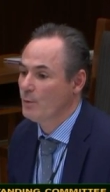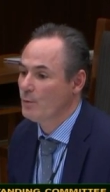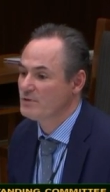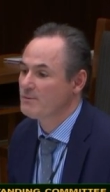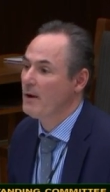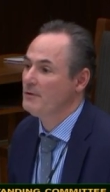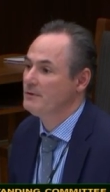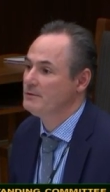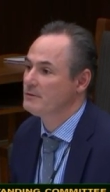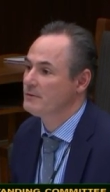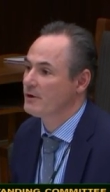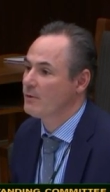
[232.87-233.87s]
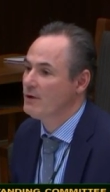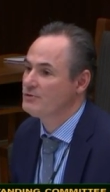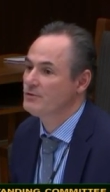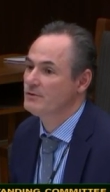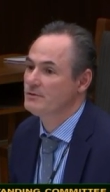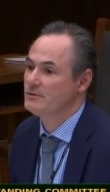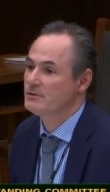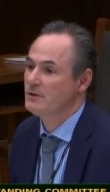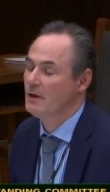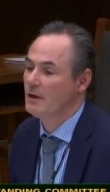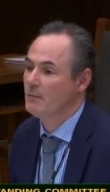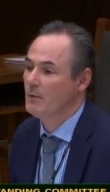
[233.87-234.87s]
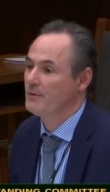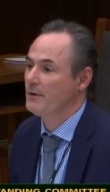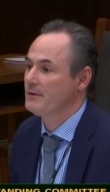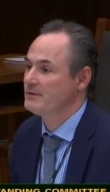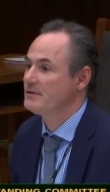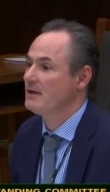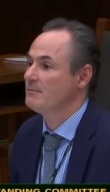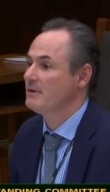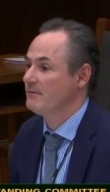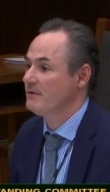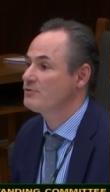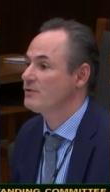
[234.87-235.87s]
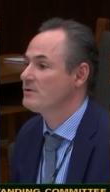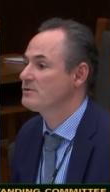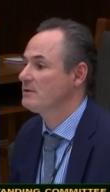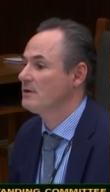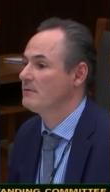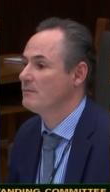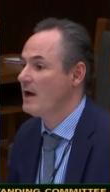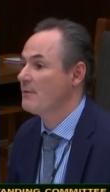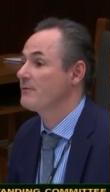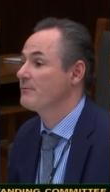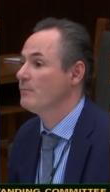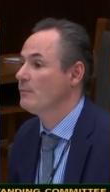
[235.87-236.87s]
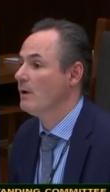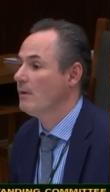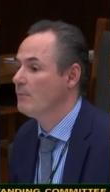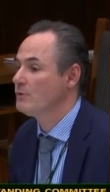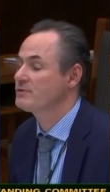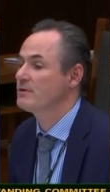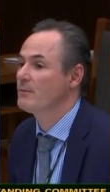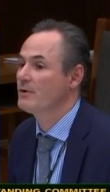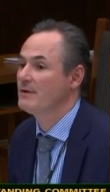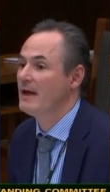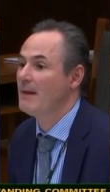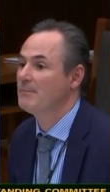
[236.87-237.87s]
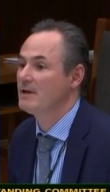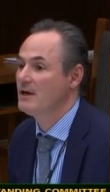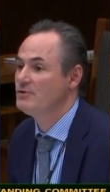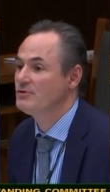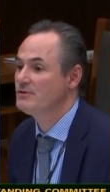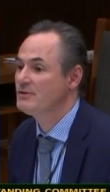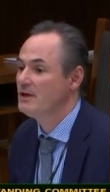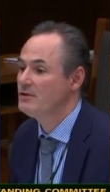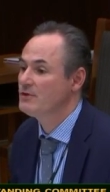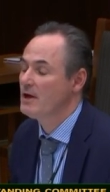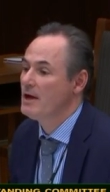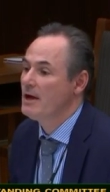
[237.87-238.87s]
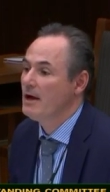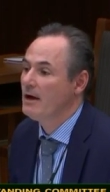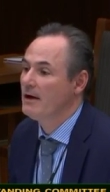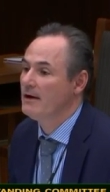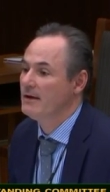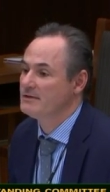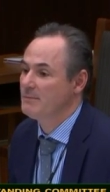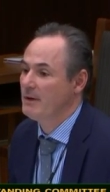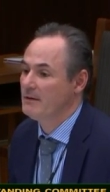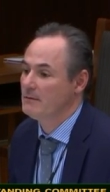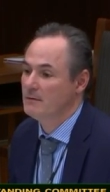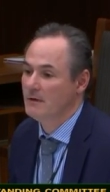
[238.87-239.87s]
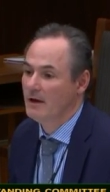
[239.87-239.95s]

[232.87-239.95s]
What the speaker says: responding to their questions, both on the statement of interest and then now most of them are in the application stage, has been